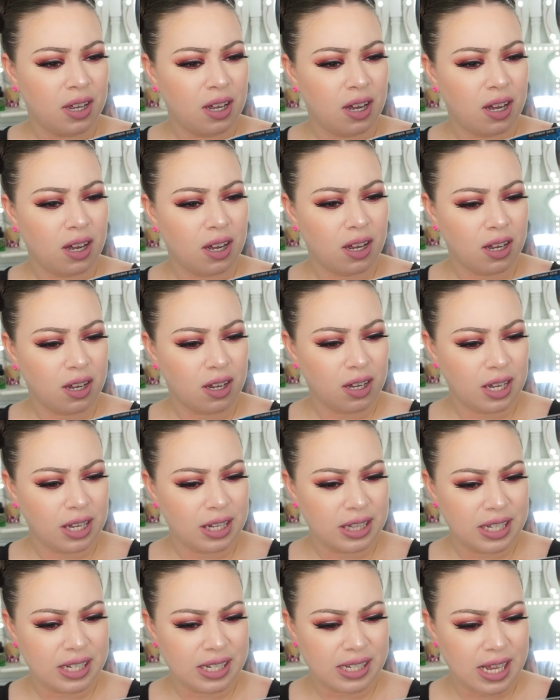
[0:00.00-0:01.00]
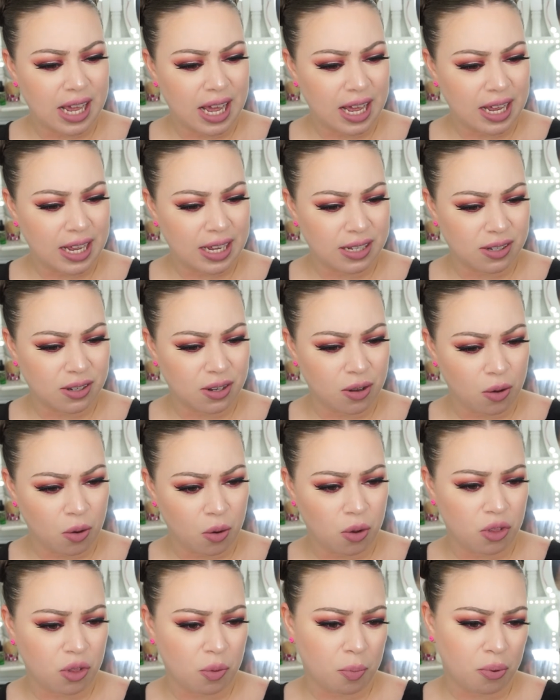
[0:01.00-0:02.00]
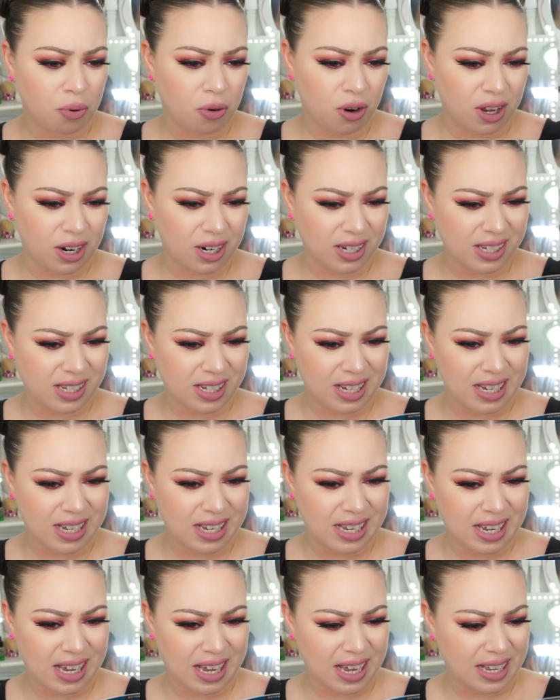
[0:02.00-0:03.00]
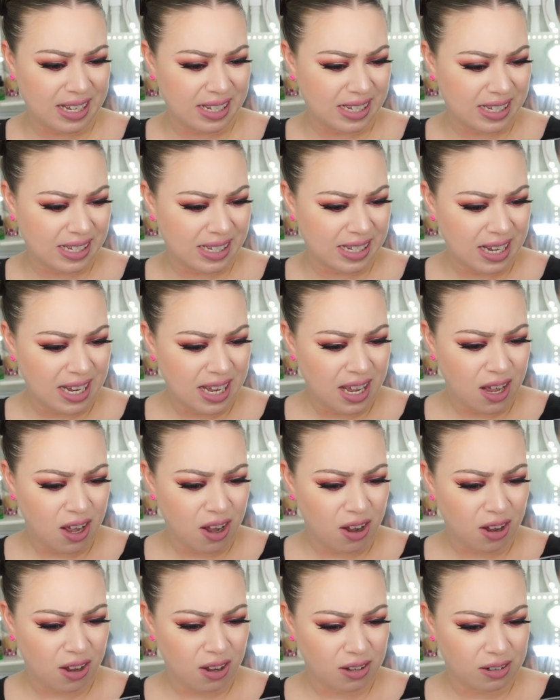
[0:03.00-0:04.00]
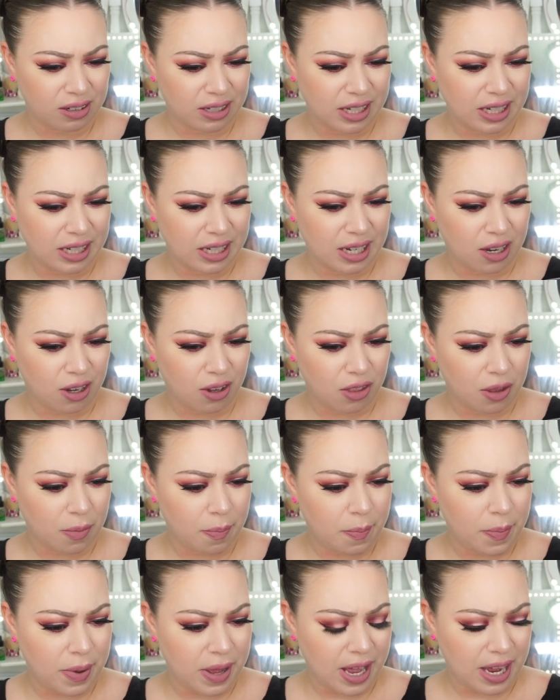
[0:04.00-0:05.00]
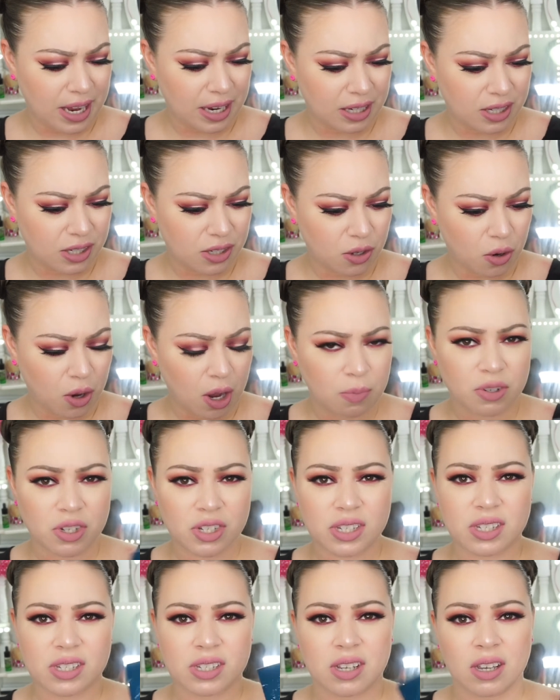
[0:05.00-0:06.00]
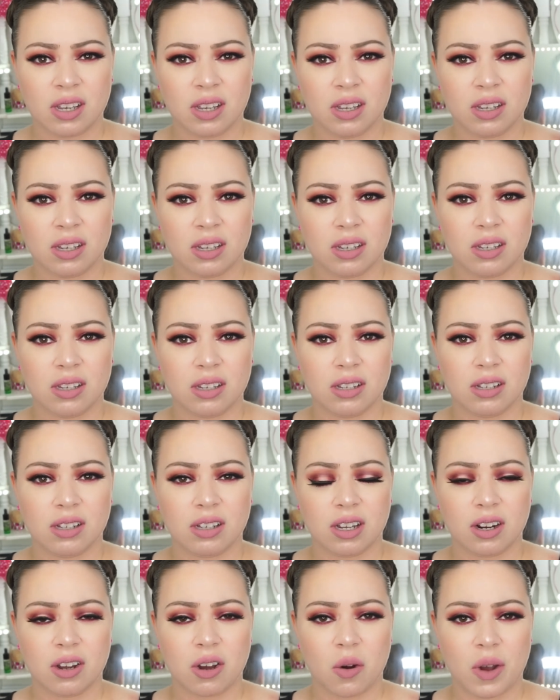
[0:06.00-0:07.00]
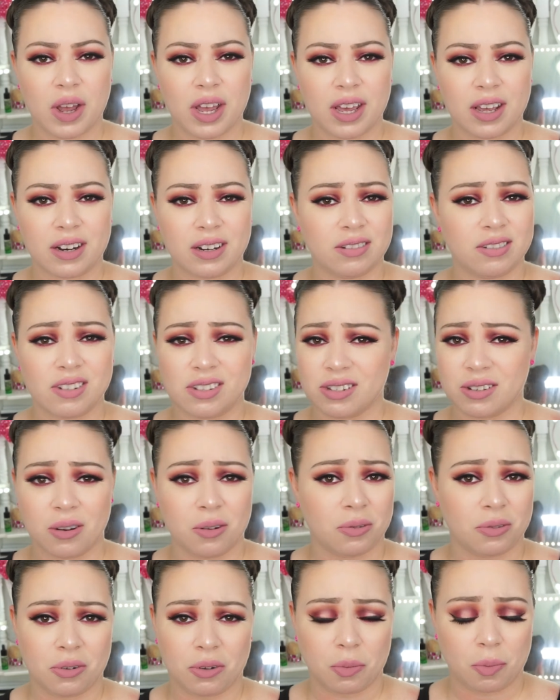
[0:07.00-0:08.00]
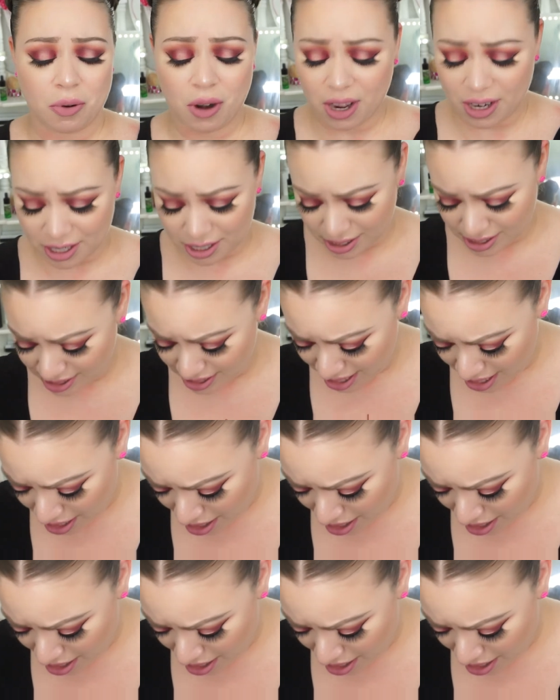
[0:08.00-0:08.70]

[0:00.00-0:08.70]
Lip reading: And this has all the products, I guess. Yeah, on the back. So I'm just gonna go ahead and just go through the products.